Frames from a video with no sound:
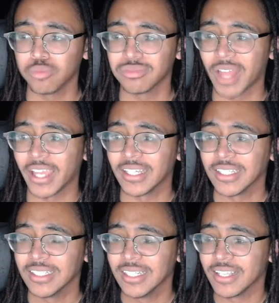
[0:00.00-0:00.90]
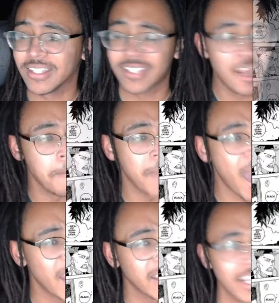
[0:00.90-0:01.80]
like
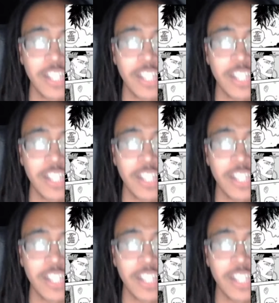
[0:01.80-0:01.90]
cinematic in a